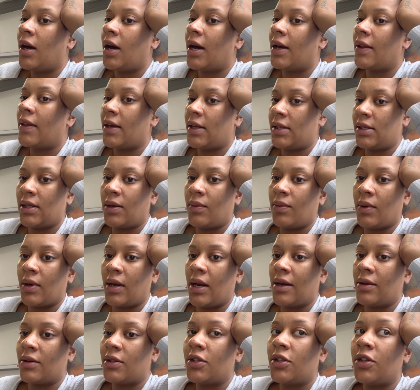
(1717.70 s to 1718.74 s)
they said I'm
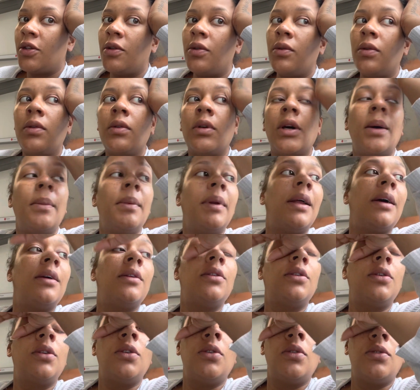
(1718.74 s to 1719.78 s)
allowed
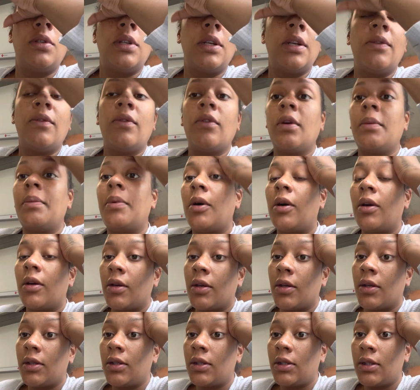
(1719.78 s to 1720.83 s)
two delivery
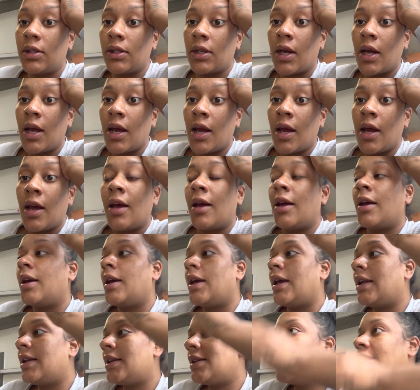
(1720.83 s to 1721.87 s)
partners
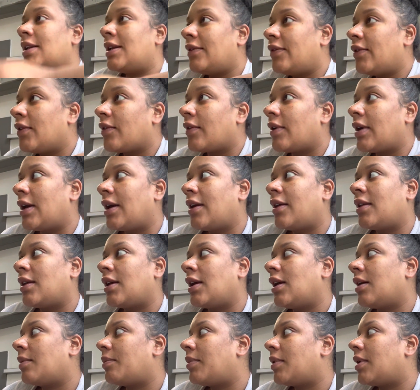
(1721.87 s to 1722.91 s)
in delivery, I
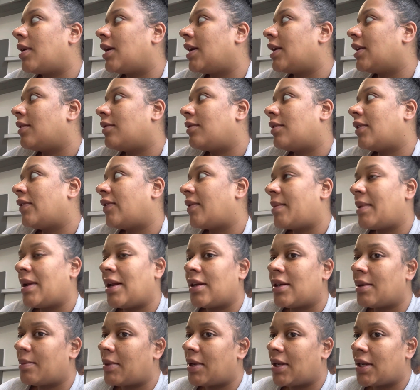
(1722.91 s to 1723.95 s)
think, but I don't know if I'm allowed
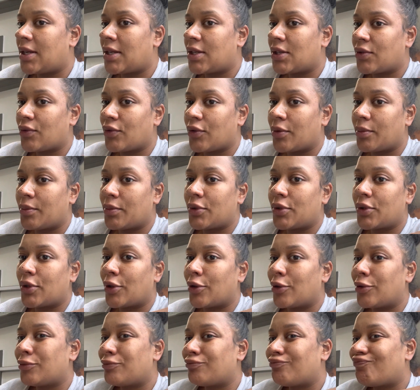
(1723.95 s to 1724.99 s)
them in this room,
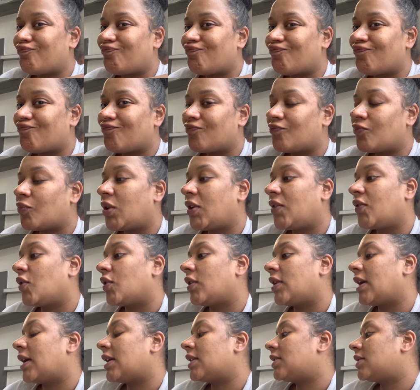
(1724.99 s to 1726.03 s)
so we've got
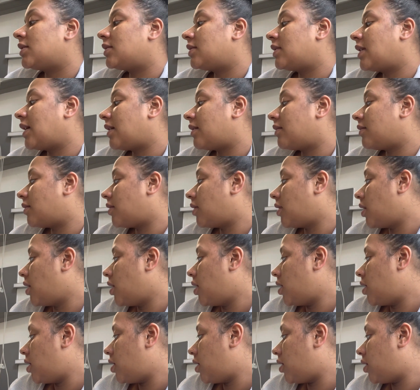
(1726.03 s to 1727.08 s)
that
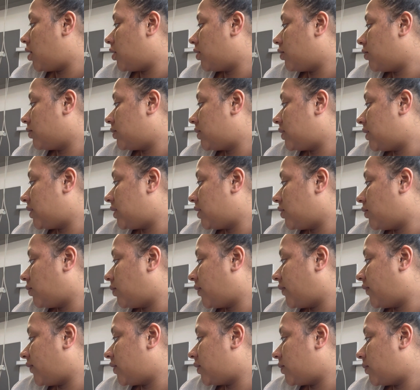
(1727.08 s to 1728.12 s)
hurdle to deal
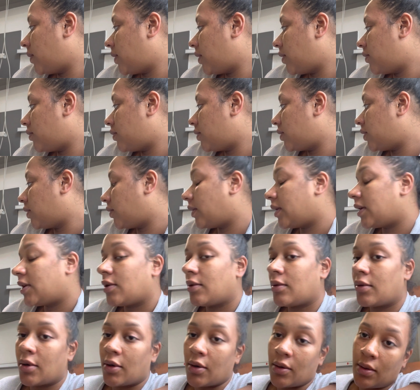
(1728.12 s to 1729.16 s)
with as well. So I don't
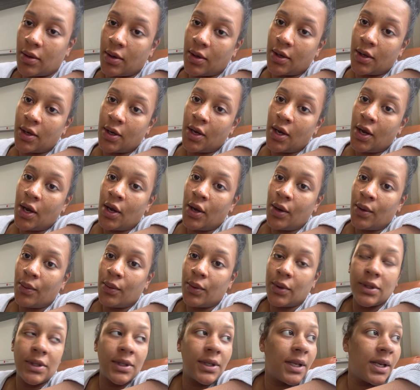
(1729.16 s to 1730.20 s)
know
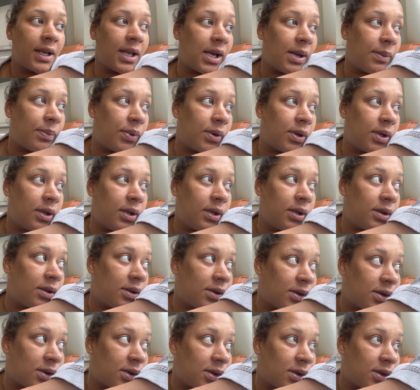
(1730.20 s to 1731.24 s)
what's gonna happen,
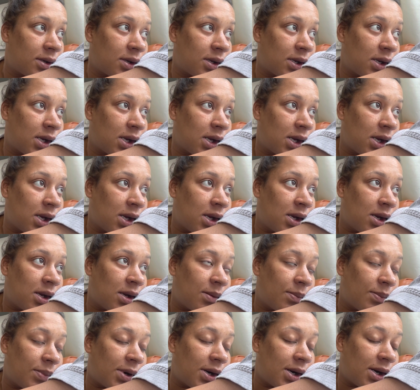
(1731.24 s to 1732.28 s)

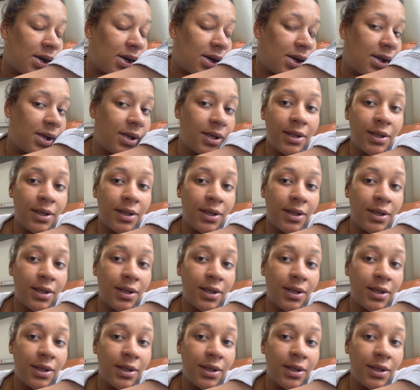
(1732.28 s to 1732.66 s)
but